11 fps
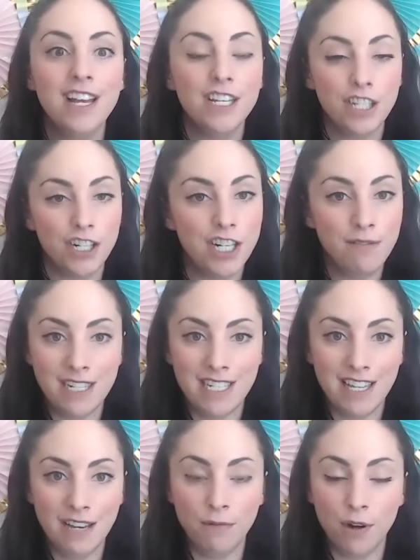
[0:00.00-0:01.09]
Searchy
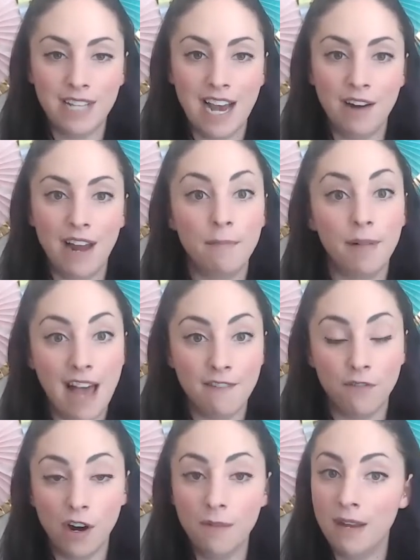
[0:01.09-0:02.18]
recently rolled out a
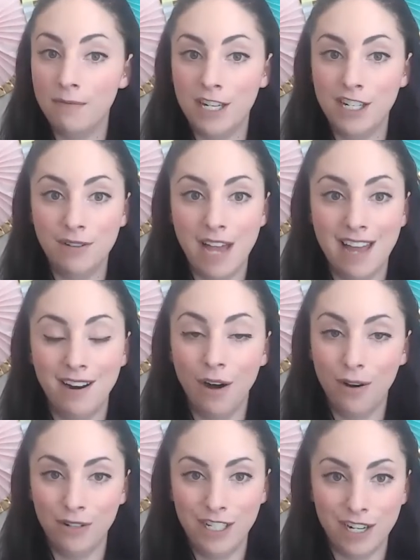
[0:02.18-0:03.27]
platform in which you can
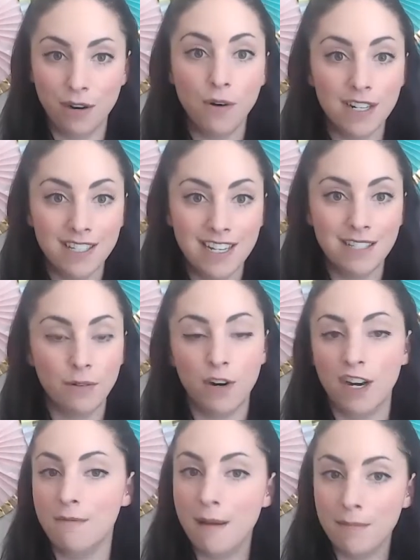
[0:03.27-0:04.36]
host your courses or
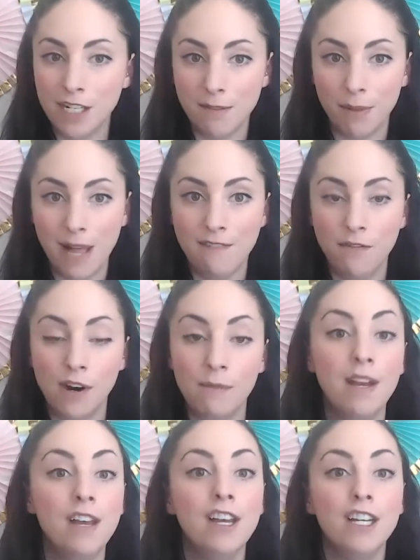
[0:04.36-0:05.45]
your membership platform,
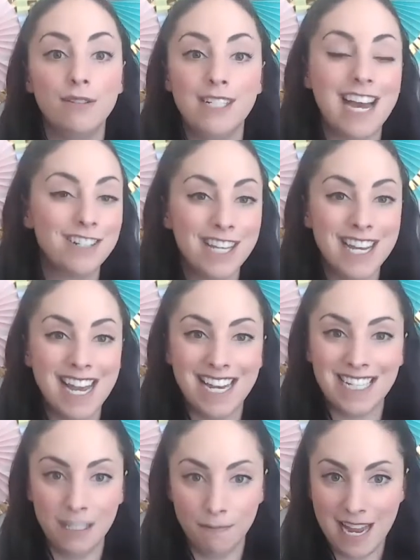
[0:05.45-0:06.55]
so it's actually
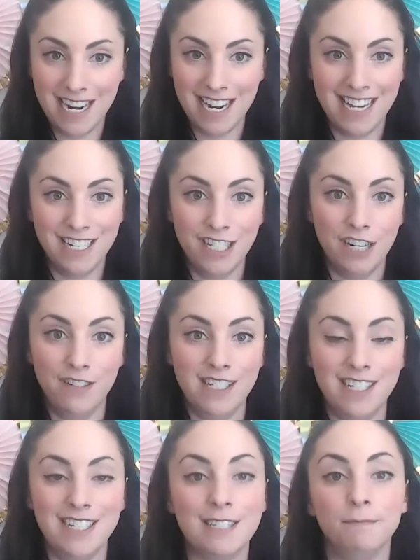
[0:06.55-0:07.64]
expanding its services.